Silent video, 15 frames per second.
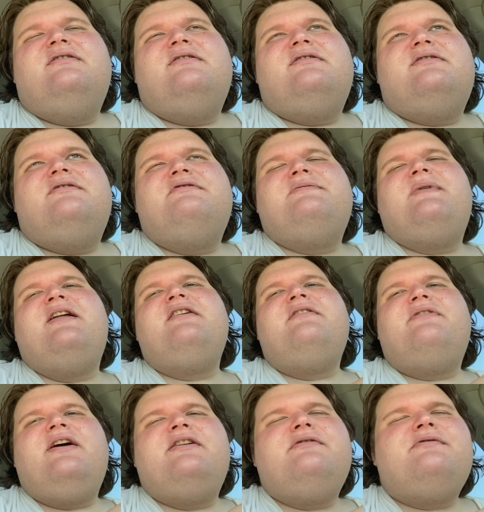so it was bad enough
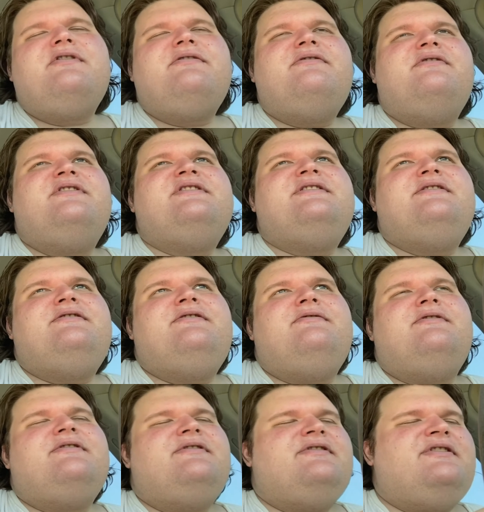I had to work for this dude,
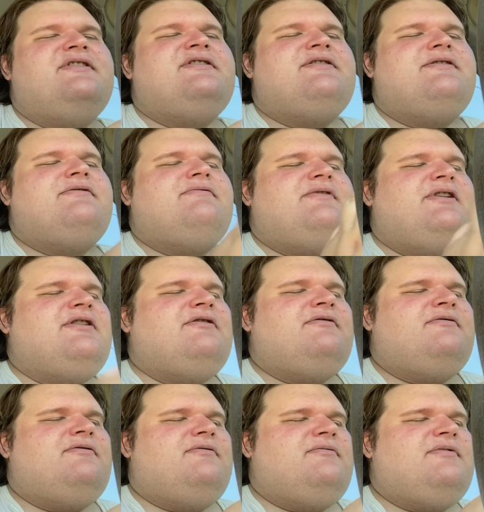this,
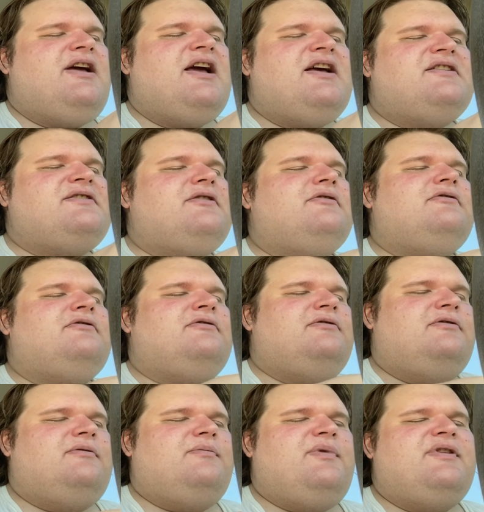asshole.
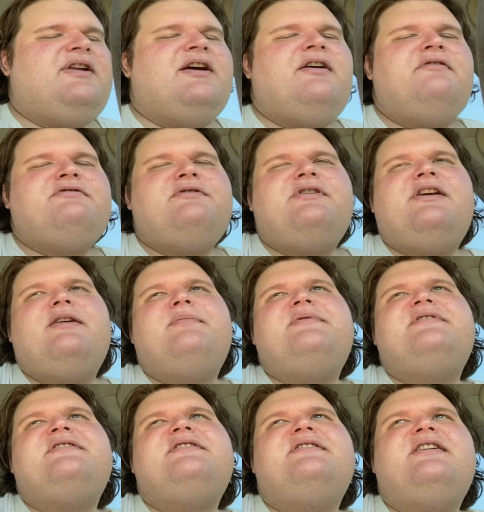But now I was working in a
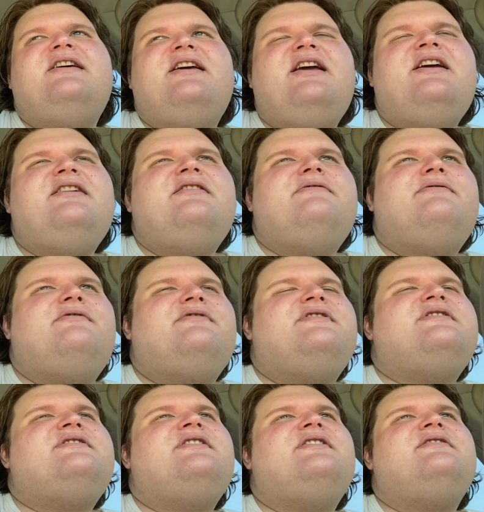position I hated for
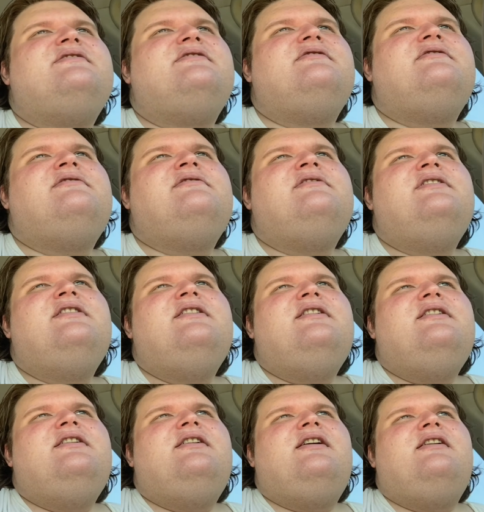myself. So.
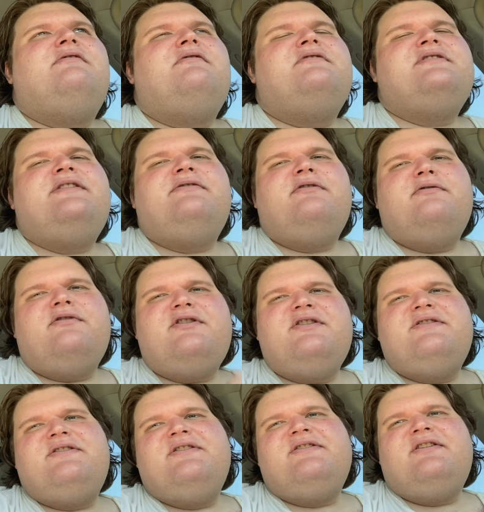And what was even
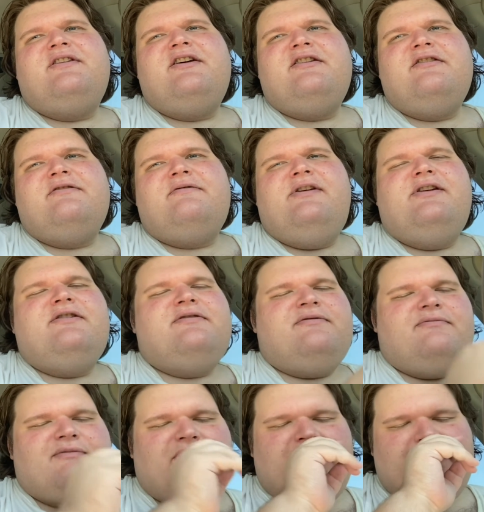worse is a lot of,
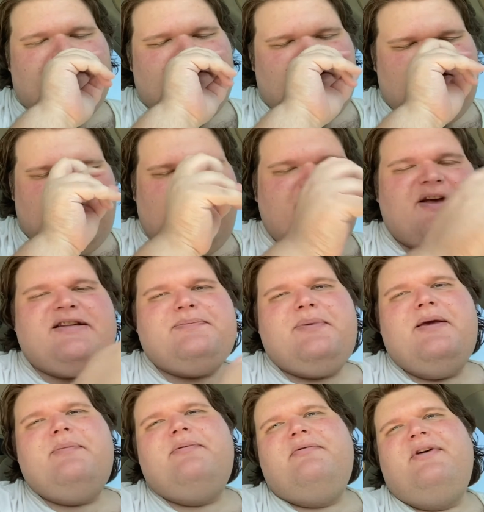a lot of the best
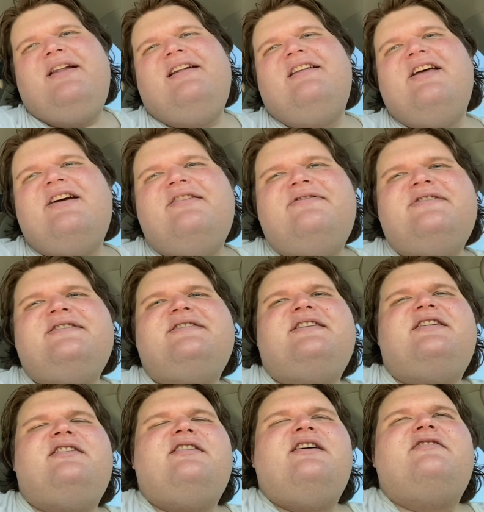people had left,
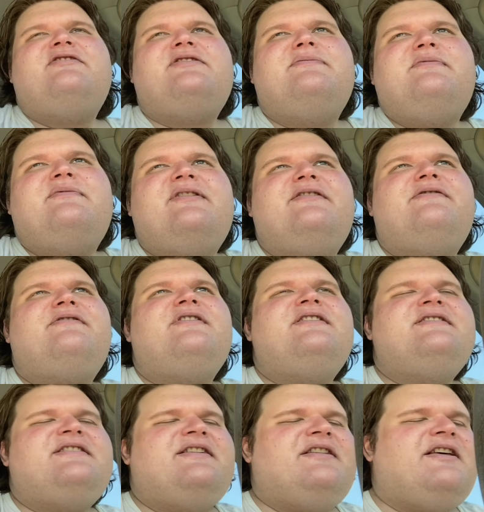and a lot of some of my
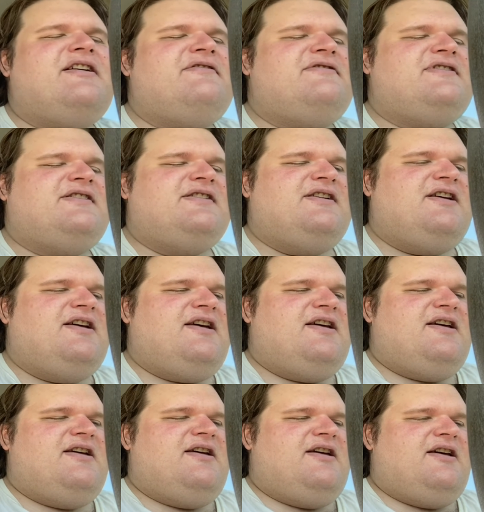friends had left.
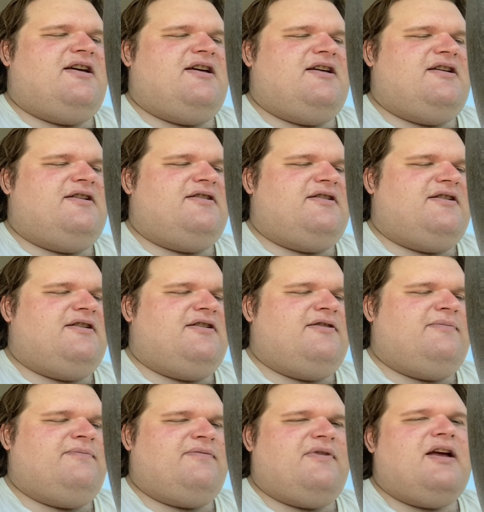And
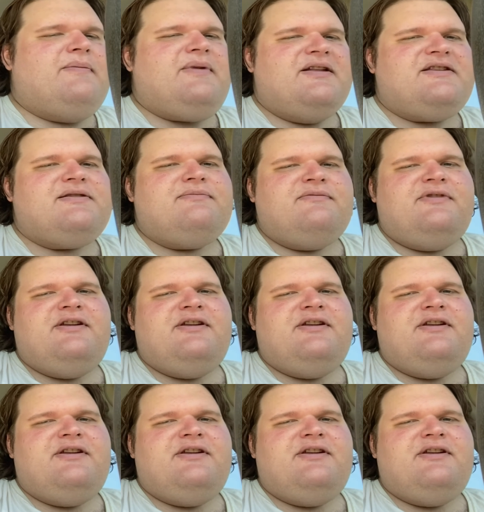I made some,